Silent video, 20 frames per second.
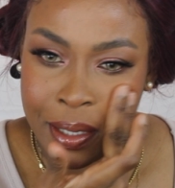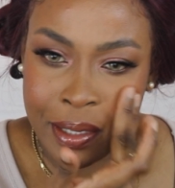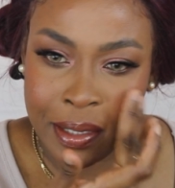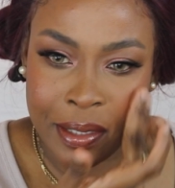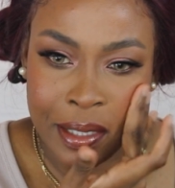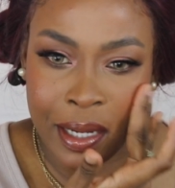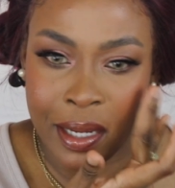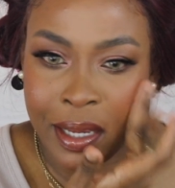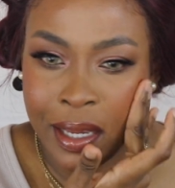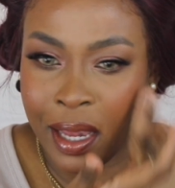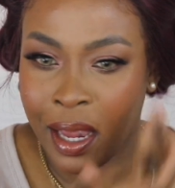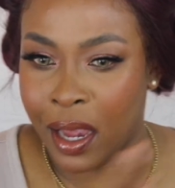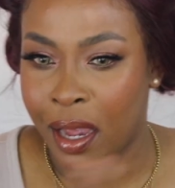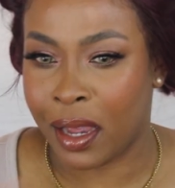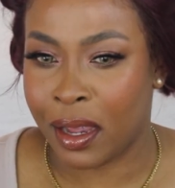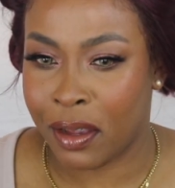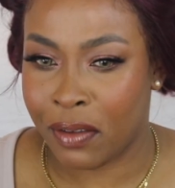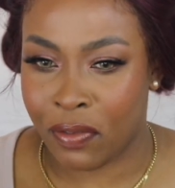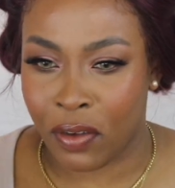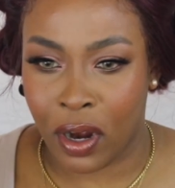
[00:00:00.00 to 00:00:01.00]
It's like, yeah,
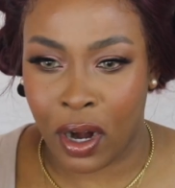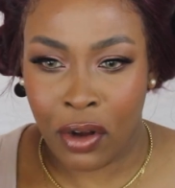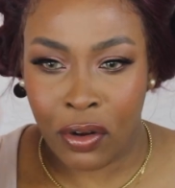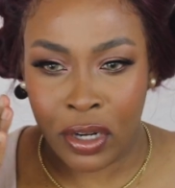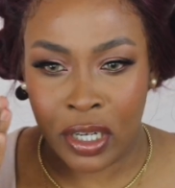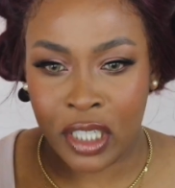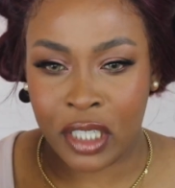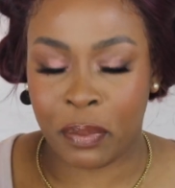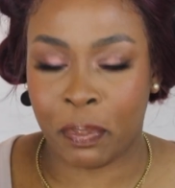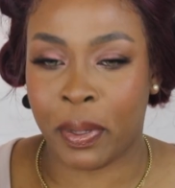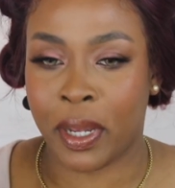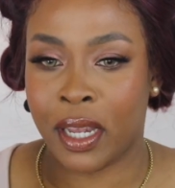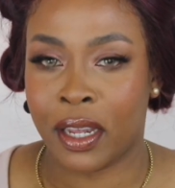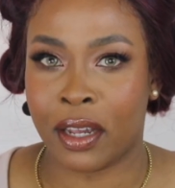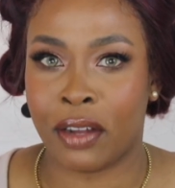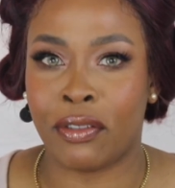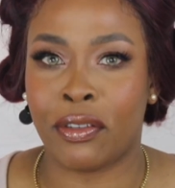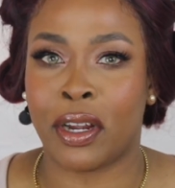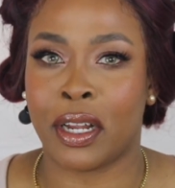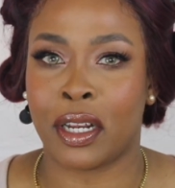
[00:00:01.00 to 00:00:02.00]
if orange, pink,
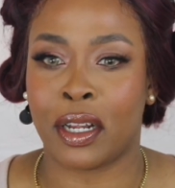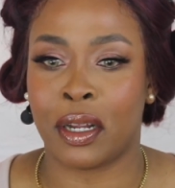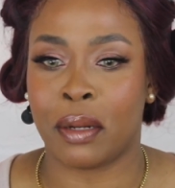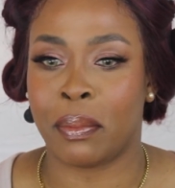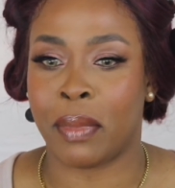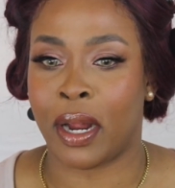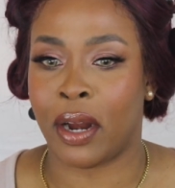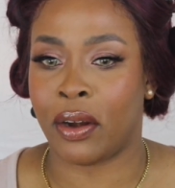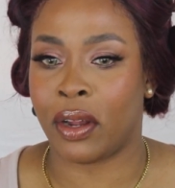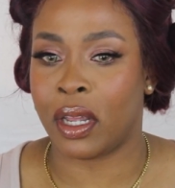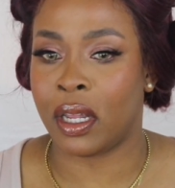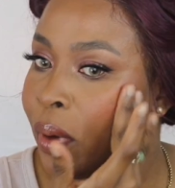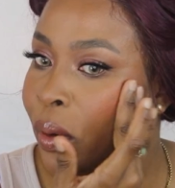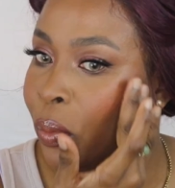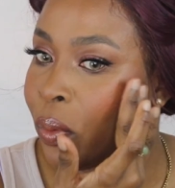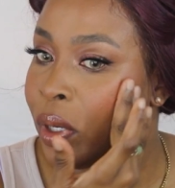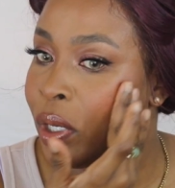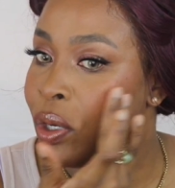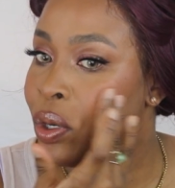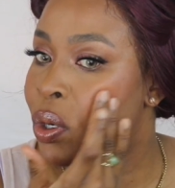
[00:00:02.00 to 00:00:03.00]
and red got married, but
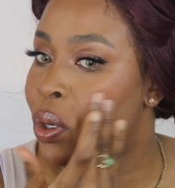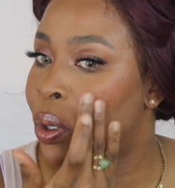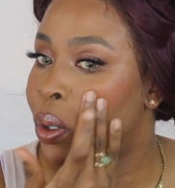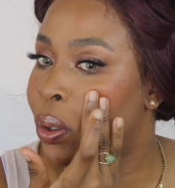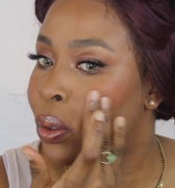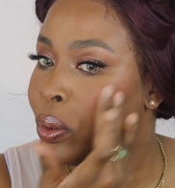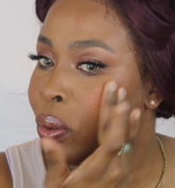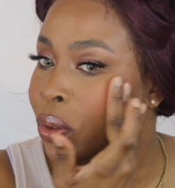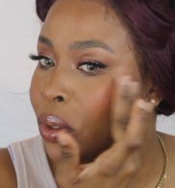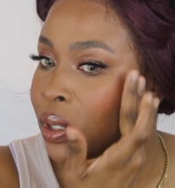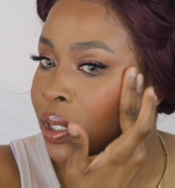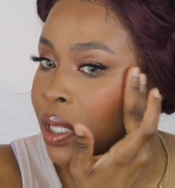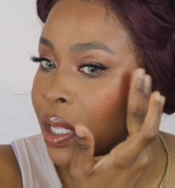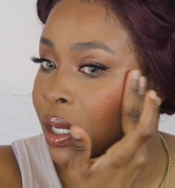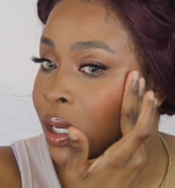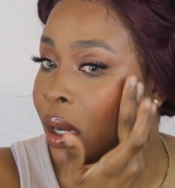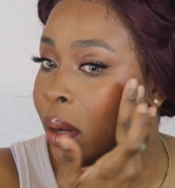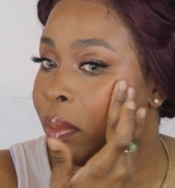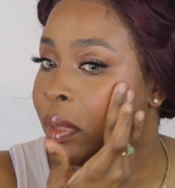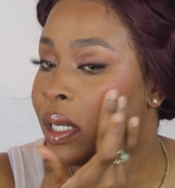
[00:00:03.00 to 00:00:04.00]
we know who's the
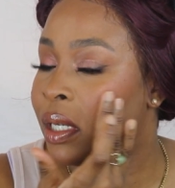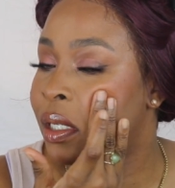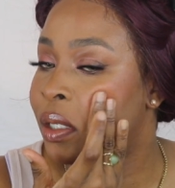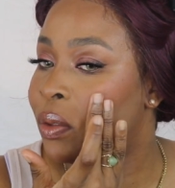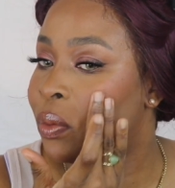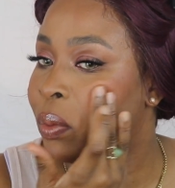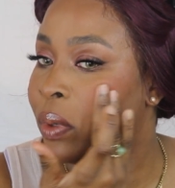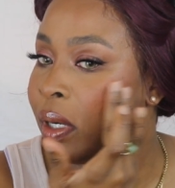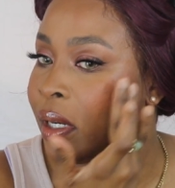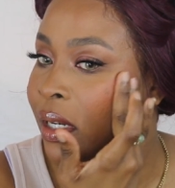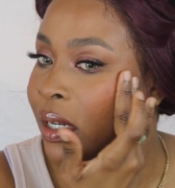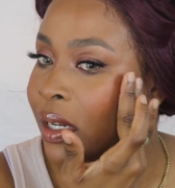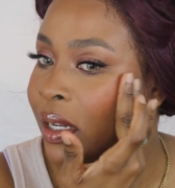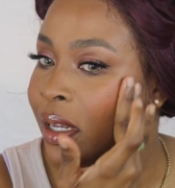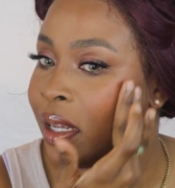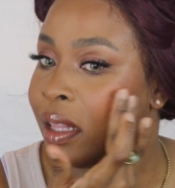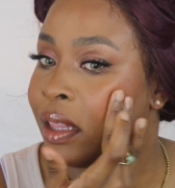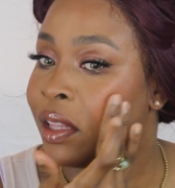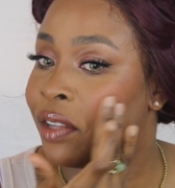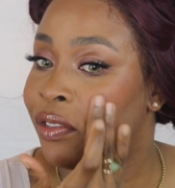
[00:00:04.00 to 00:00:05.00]
dominant one
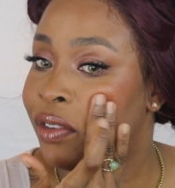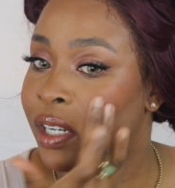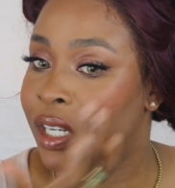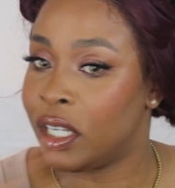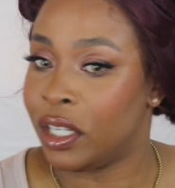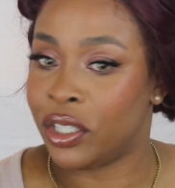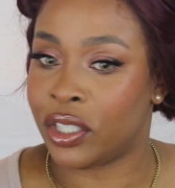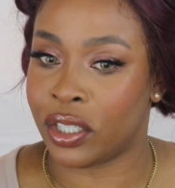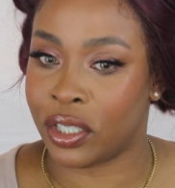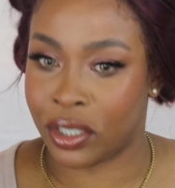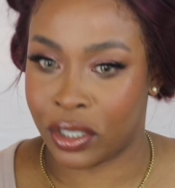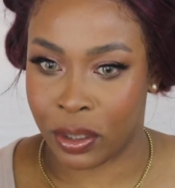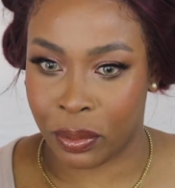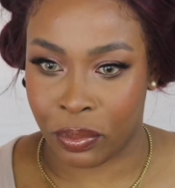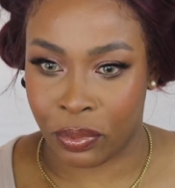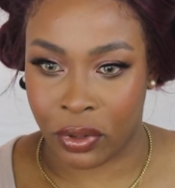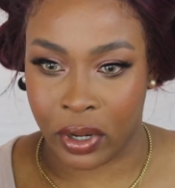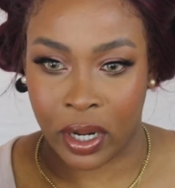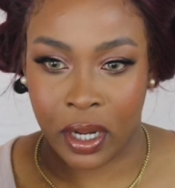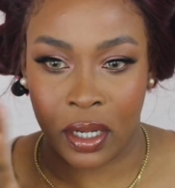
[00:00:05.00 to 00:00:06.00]
in the relationship,
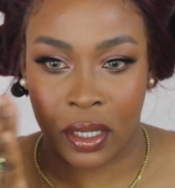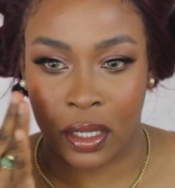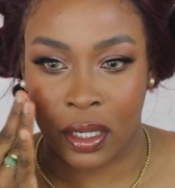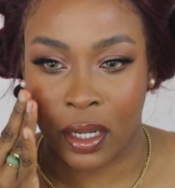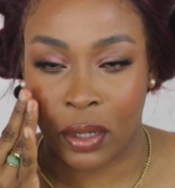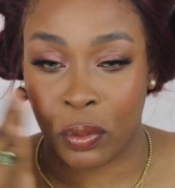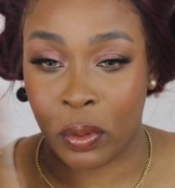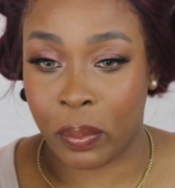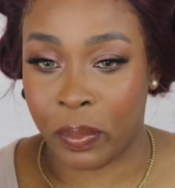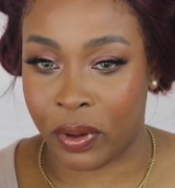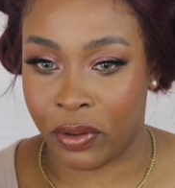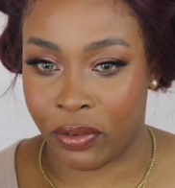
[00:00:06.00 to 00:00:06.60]
right? It would be